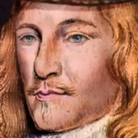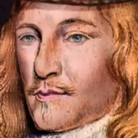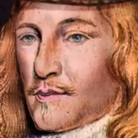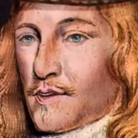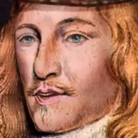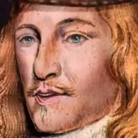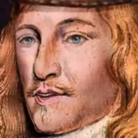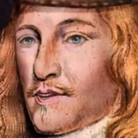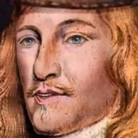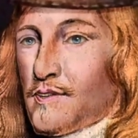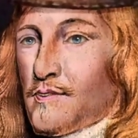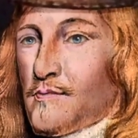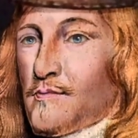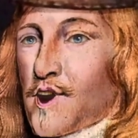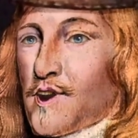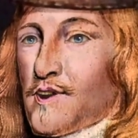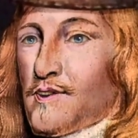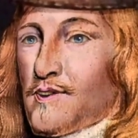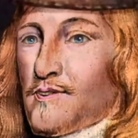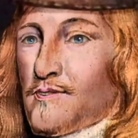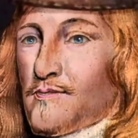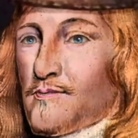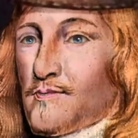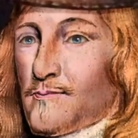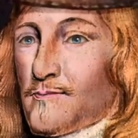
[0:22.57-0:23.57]
and for
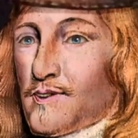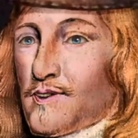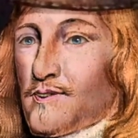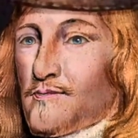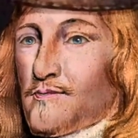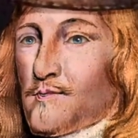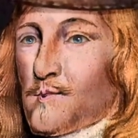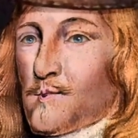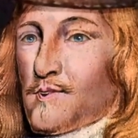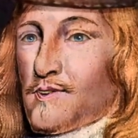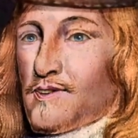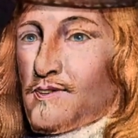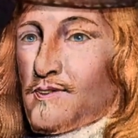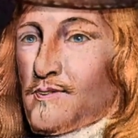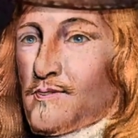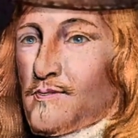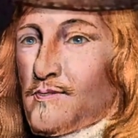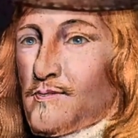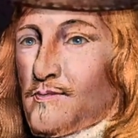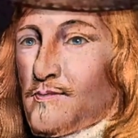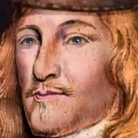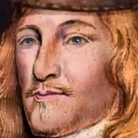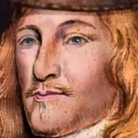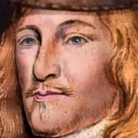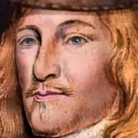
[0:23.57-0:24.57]
that purpose
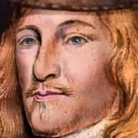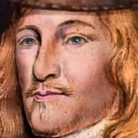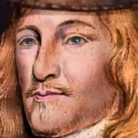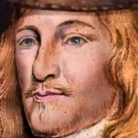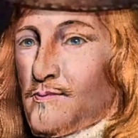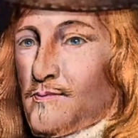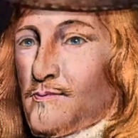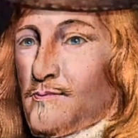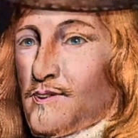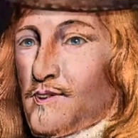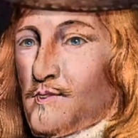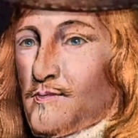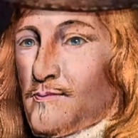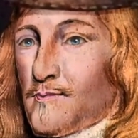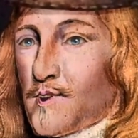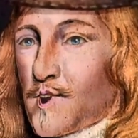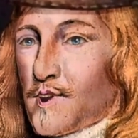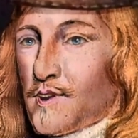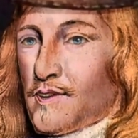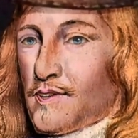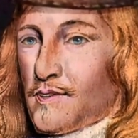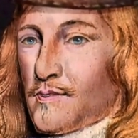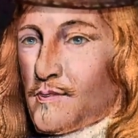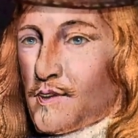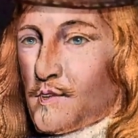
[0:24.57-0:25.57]
have
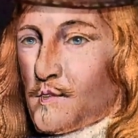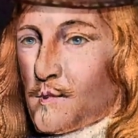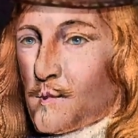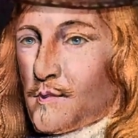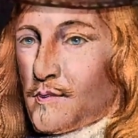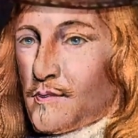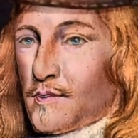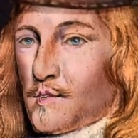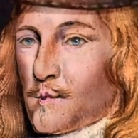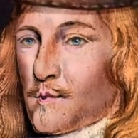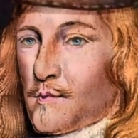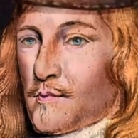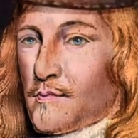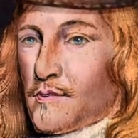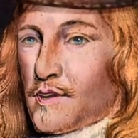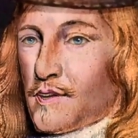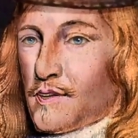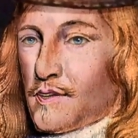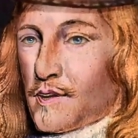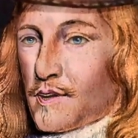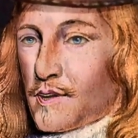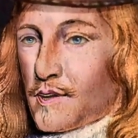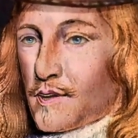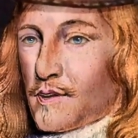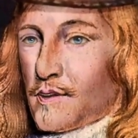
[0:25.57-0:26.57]
constituted
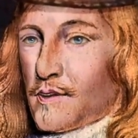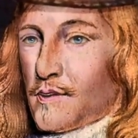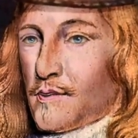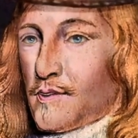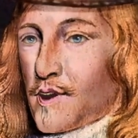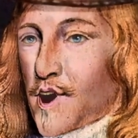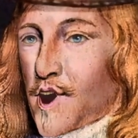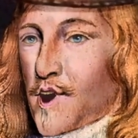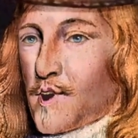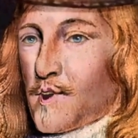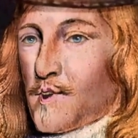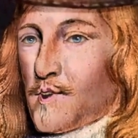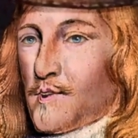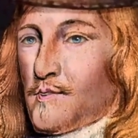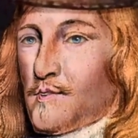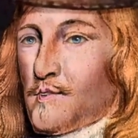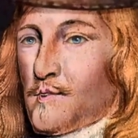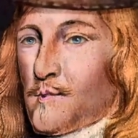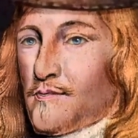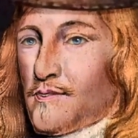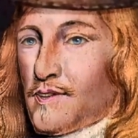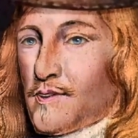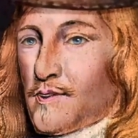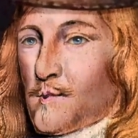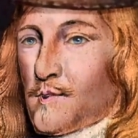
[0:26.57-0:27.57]
this High Court of
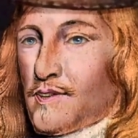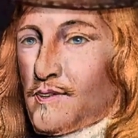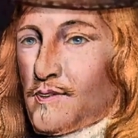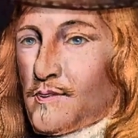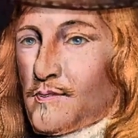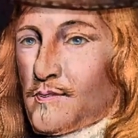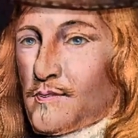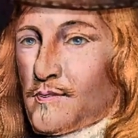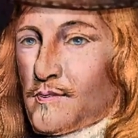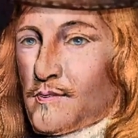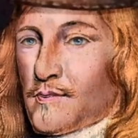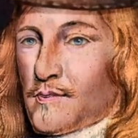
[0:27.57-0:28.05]
Justice,